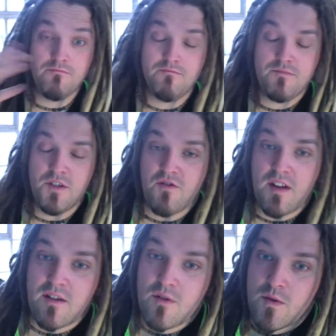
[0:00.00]
dread
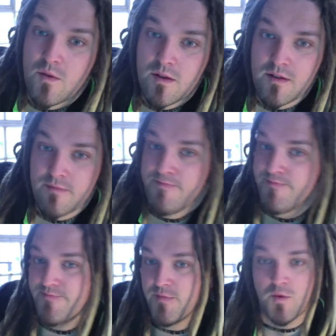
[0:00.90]
tool and
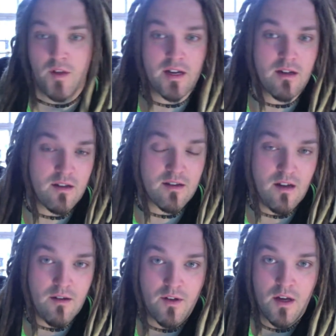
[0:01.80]
all that kind of stuff.
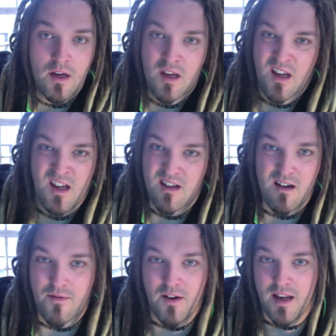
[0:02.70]
Can't
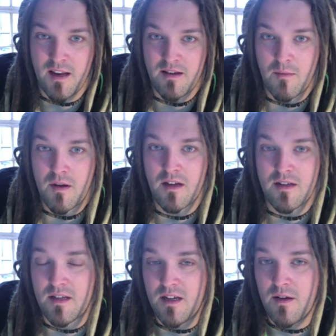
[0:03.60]
find any supplies in
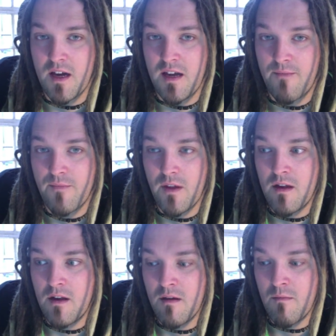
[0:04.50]
the UK, and
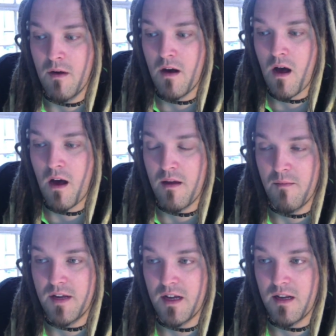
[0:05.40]
I don't
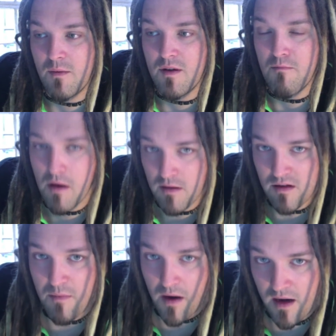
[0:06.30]
particularly want to bulk
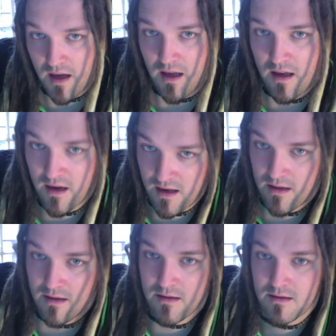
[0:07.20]
buy in
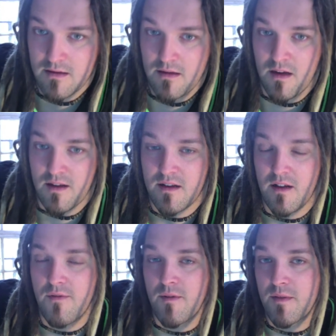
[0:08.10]
like
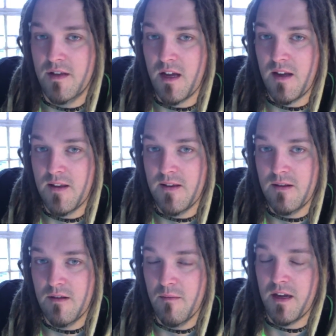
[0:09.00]
stuff from the States
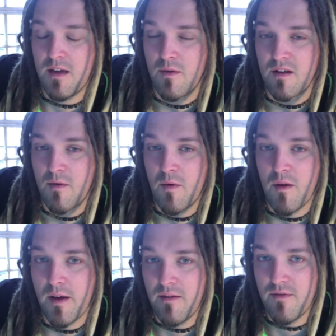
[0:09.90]
to make it worth my
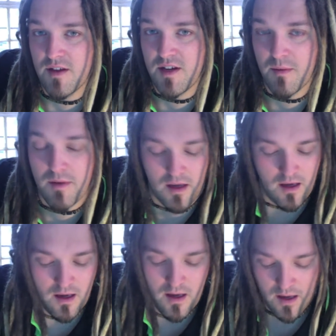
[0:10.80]
while paying for the shipping.
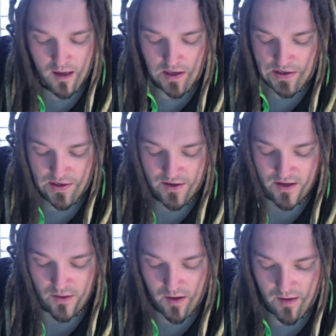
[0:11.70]

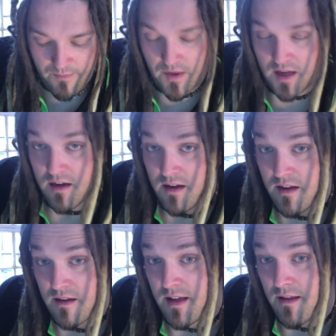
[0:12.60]
So any
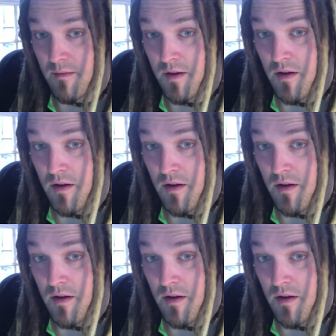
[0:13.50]
ideas on that, would